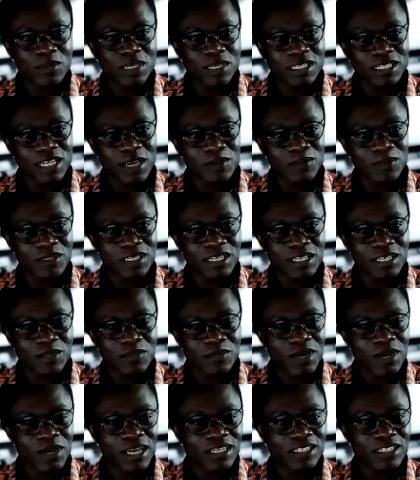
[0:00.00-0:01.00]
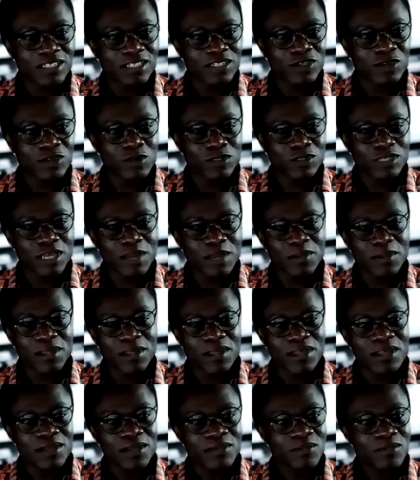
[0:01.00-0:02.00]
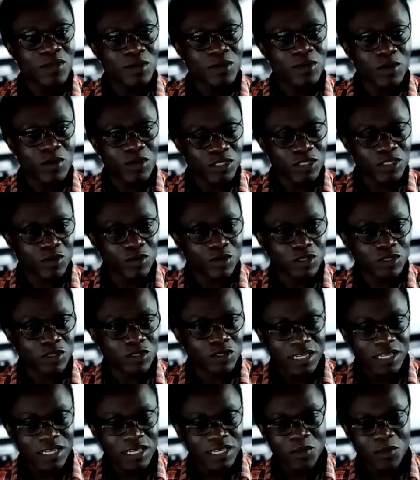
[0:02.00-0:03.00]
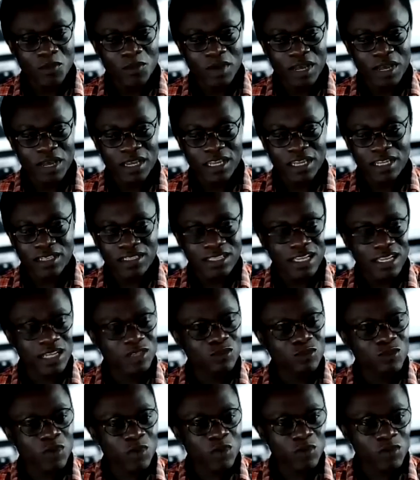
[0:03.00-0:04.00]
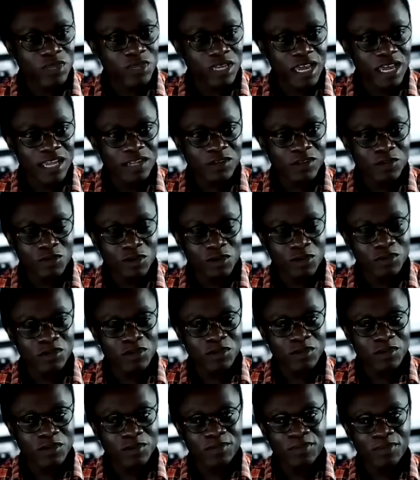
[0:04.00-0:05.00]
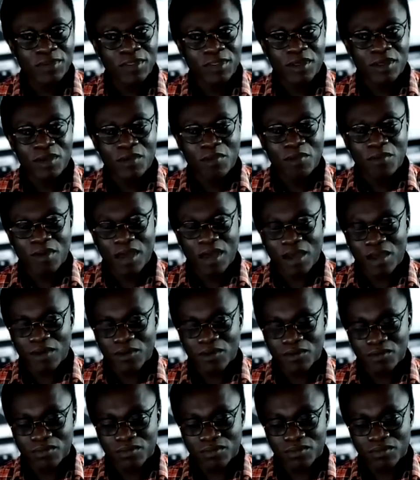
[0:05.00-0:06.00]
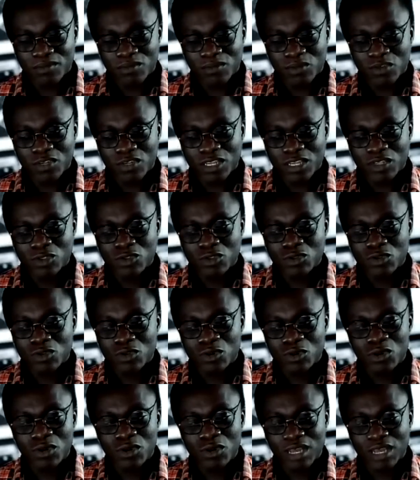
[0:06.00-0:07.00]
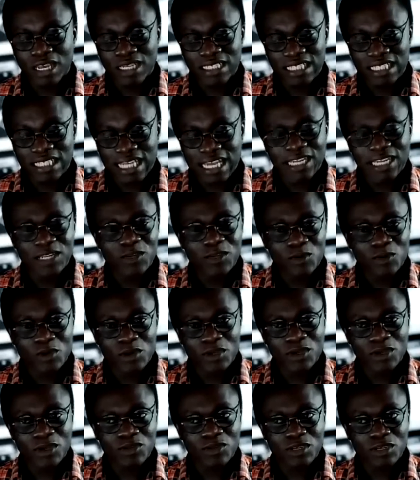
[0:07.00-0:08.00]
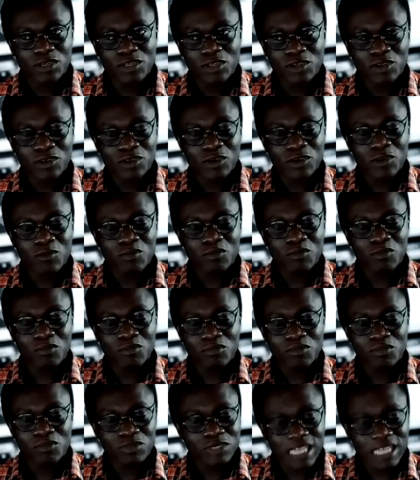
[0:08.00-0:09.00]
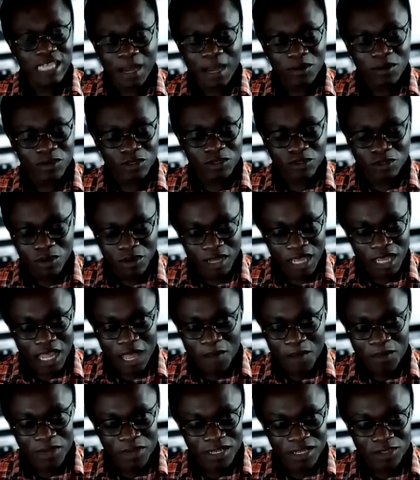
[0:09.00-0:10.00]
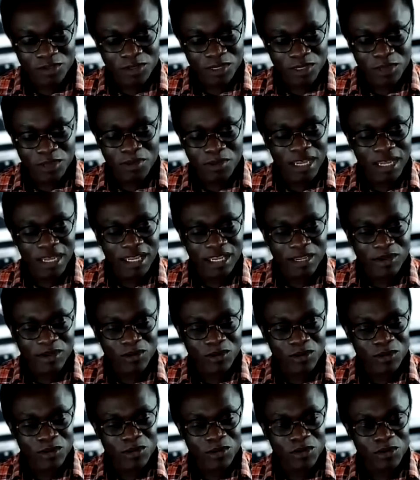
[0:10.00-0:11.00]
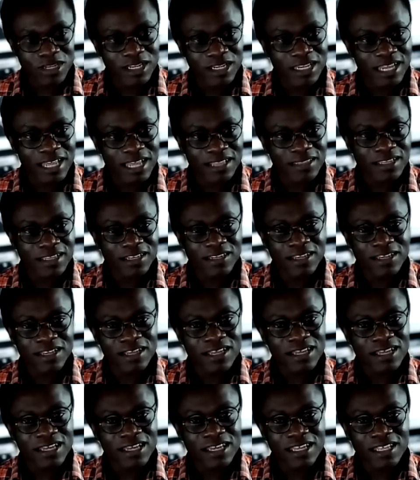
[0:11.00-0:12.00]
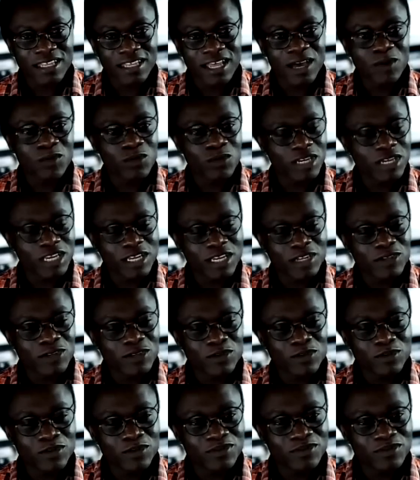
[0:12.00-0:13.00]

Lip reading: He jumps in, he buys it, it goes up, because he was in a bull market. That's what we are in crypto. But you need to know exactly what you're doing. You don't come into the market not knowing nothing. That will kill you.